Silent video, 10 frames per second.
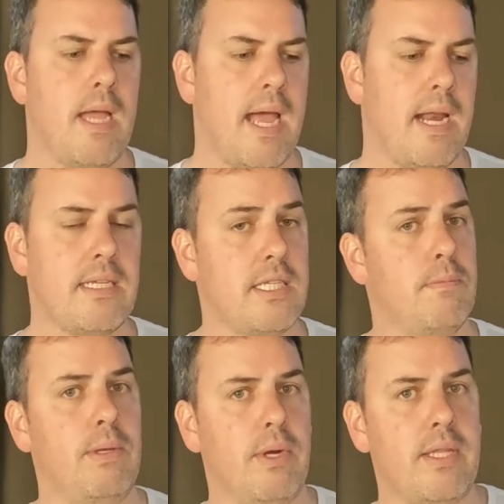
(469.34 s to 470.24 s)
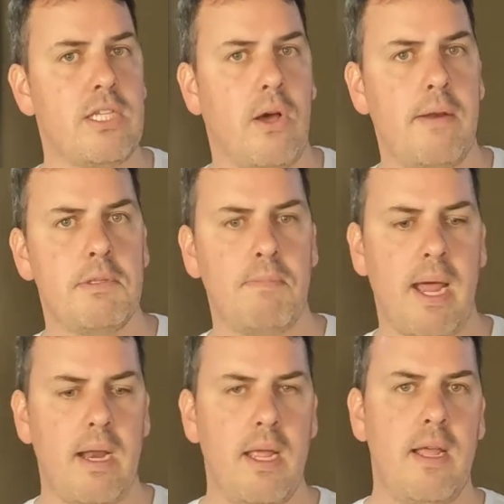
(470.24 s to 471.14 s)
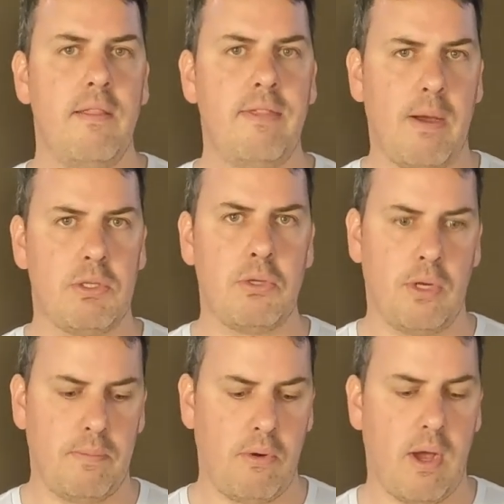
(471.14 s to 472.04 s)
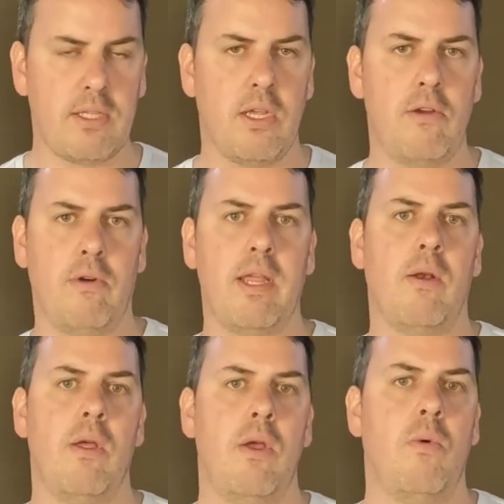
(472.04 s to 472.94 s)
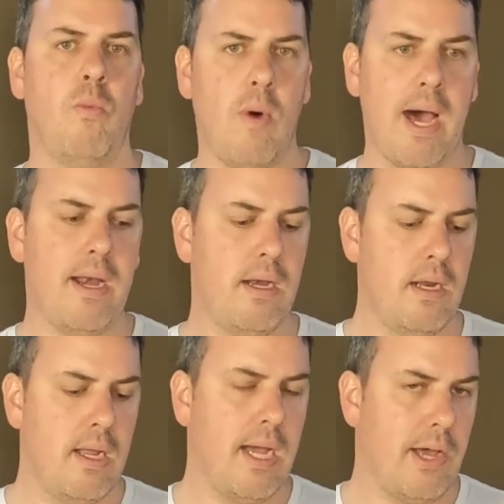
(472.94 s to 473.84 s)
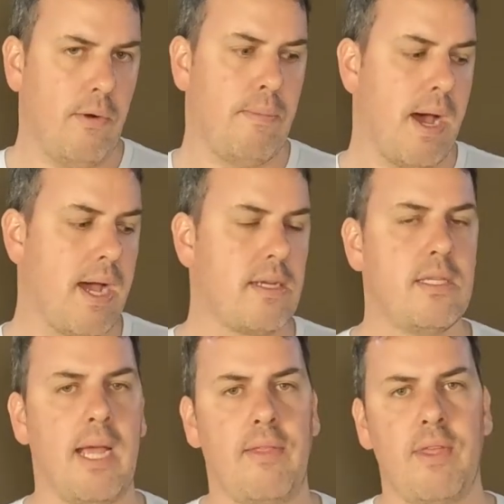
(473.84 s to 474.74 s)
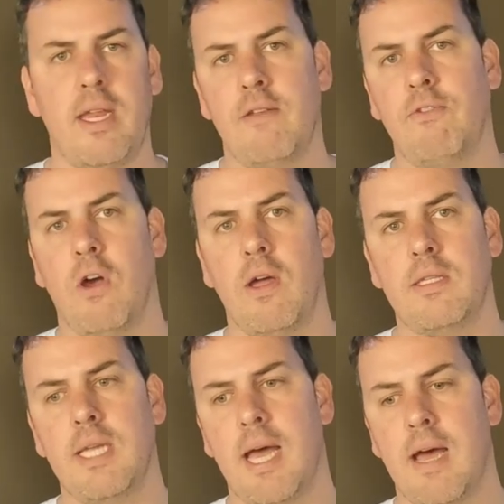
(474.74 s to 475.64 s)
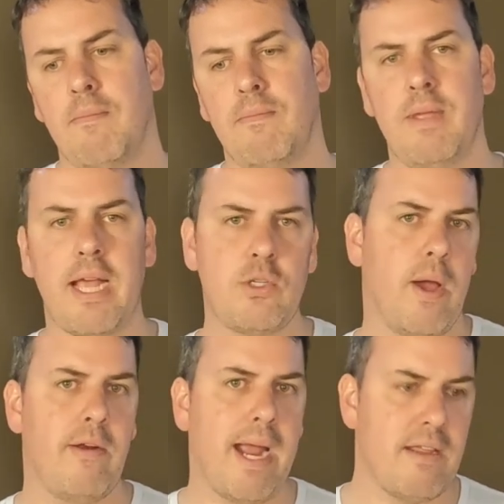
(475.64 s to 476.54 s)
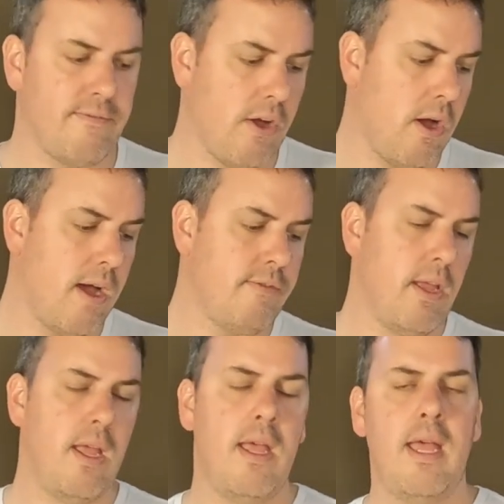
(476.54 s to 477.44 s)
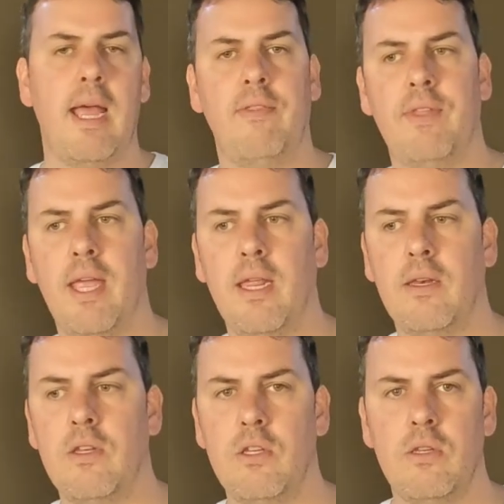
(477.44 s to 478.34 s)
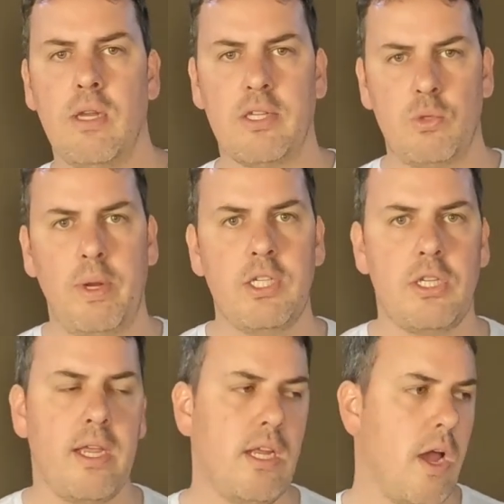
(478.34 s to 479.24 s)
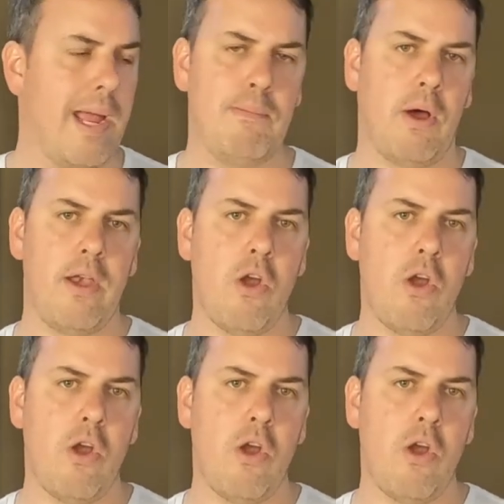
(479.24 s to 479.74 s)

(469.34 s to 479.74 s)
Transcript: accessibility of these items, but that was sort of the price. So you're already at $100, and then you've got the actuator at 85, and then a switch. So you can go out and buy a